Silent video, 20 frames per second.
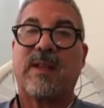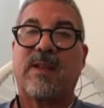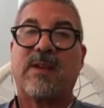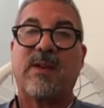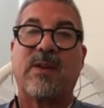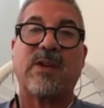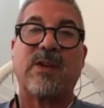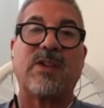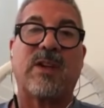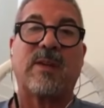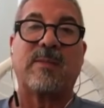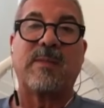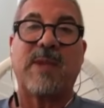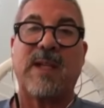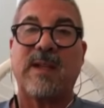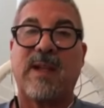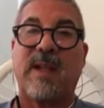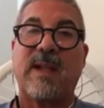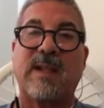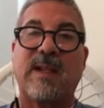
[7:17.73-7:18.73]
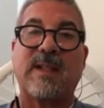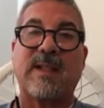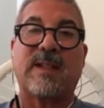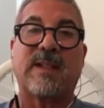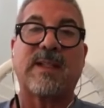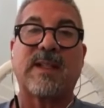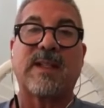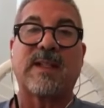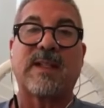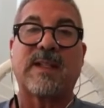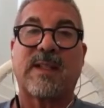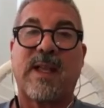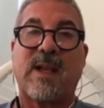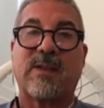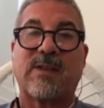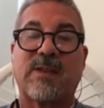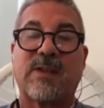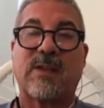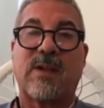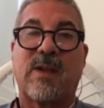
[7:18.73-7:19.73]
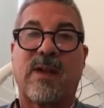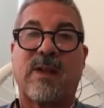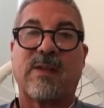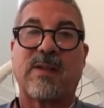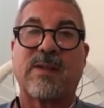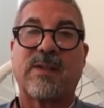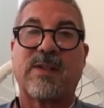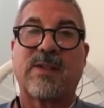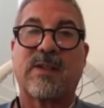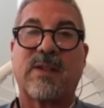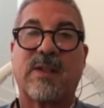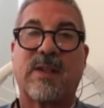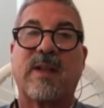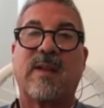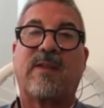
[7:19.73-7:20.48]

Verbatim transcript: Third year I made eighty six thousand dollars.